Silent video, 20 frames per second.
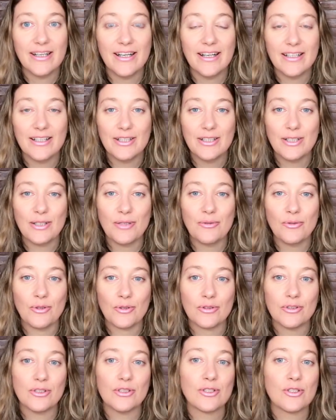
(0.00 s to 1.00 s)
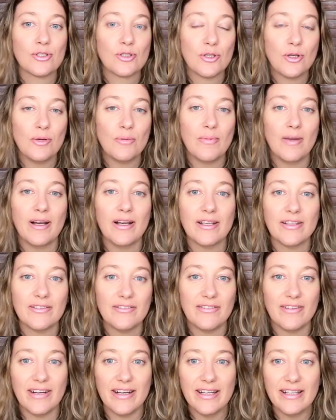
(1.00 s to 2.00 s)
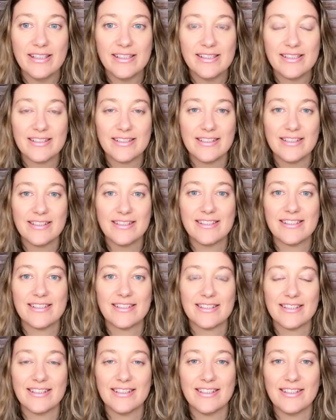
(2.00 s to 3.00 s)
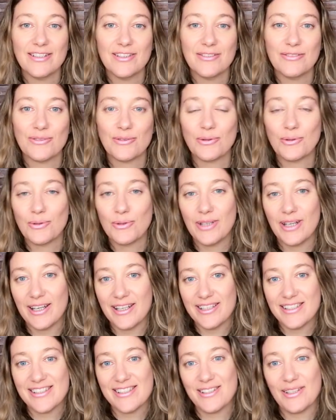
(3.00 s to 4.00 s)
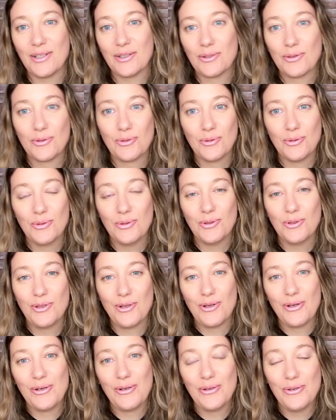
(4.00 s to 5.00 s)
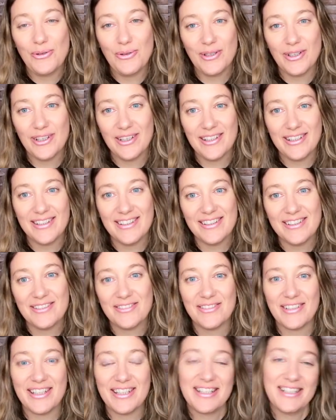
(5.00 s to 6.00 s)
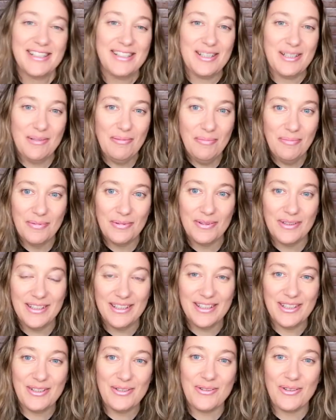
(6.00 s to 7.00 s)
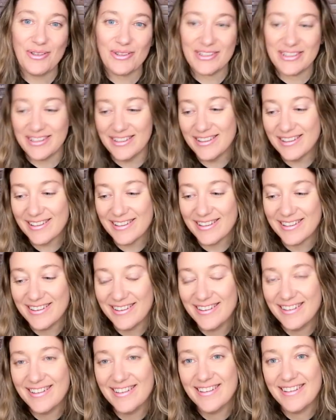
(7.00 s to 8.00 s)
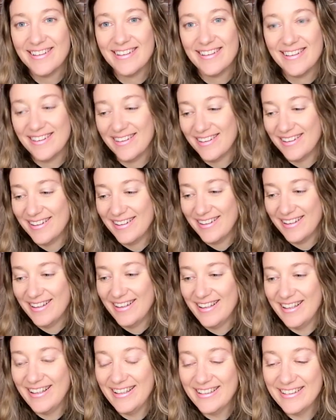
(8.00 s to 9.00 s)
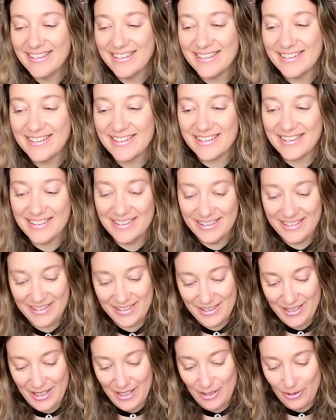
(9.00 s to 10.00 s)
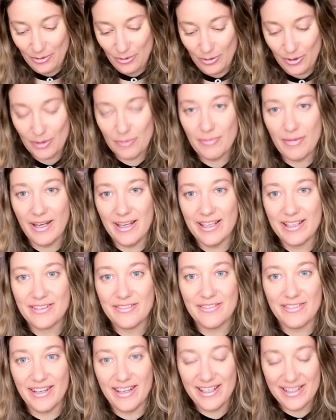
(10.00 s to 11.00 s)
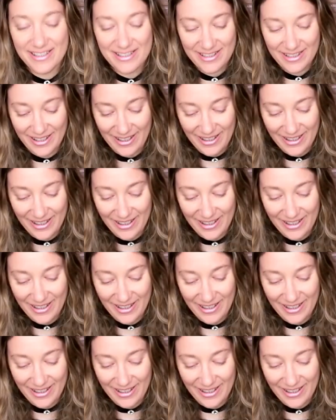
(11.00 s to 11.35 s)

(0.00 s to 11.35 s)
uh, in the water. So my advice is uh, for you guys not to go uh, very deep in the water. And uh, that were my advice,